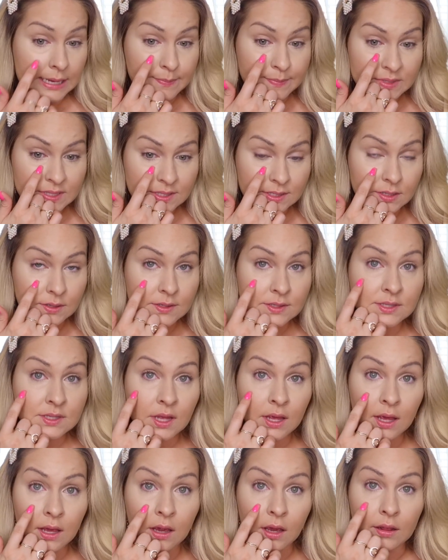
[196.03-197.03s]
I'm still
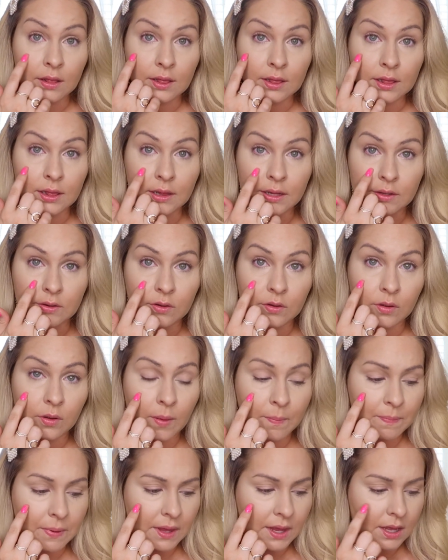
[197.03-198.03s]
seeing a
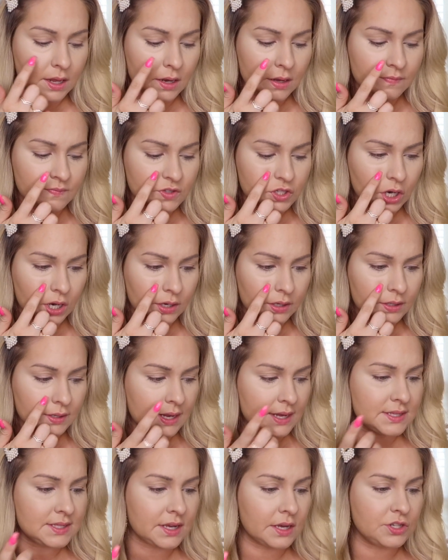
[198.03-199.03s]
little bit of
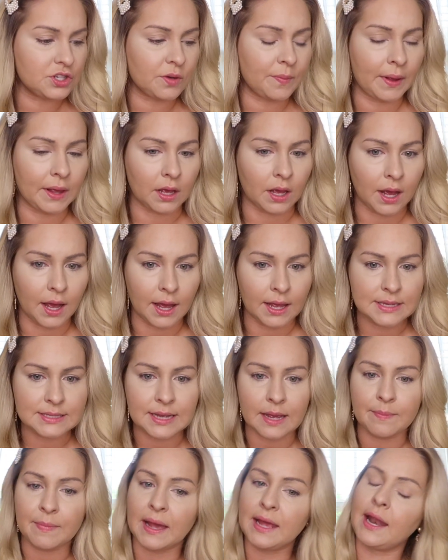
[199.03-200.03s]
darkness under my eyes.
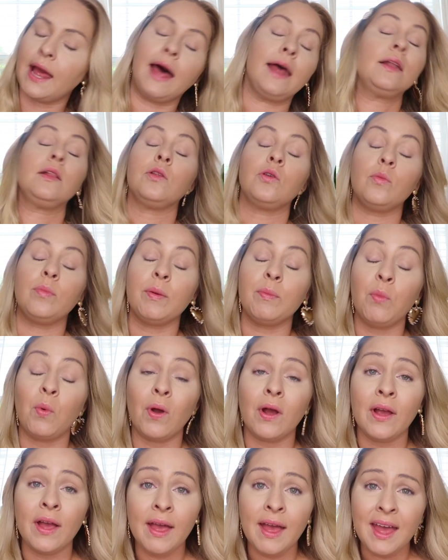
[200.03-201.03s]
I might add a little bit
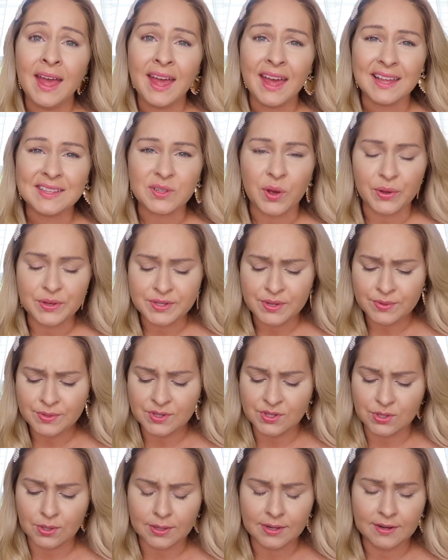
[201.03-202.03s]
more. It's also
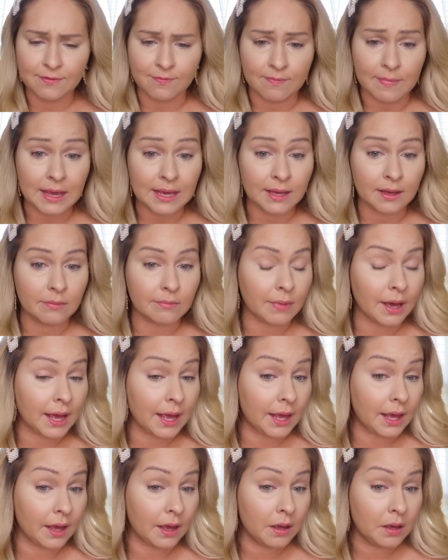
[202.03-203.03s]
sort of making
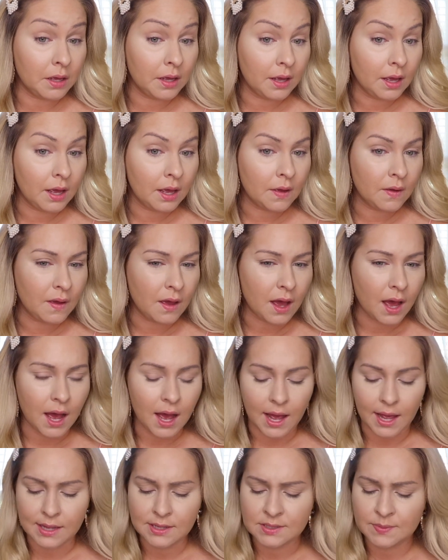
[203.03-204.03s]
my
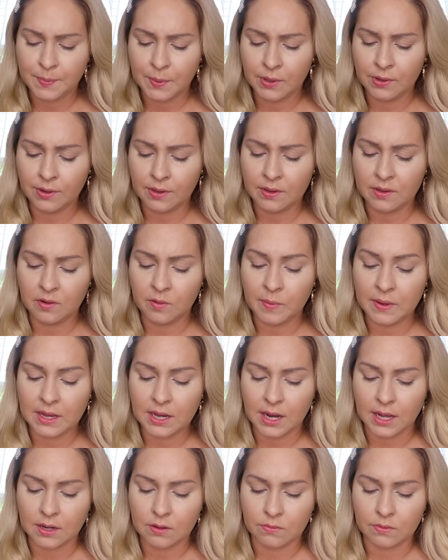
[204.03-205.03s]
eyes burn a little
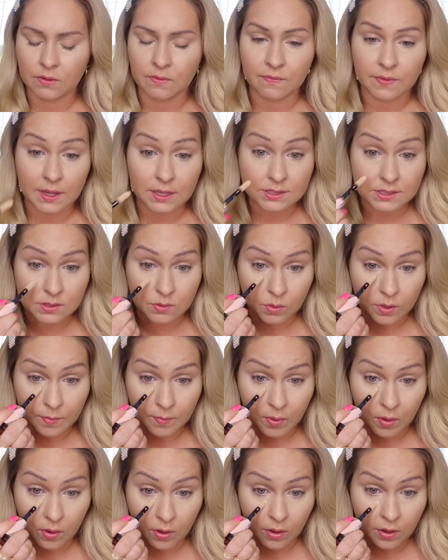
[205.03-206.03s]
bit. I don't know if that's
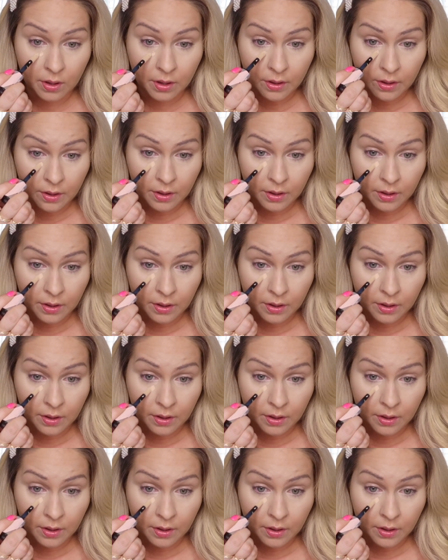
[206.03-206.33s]
normal.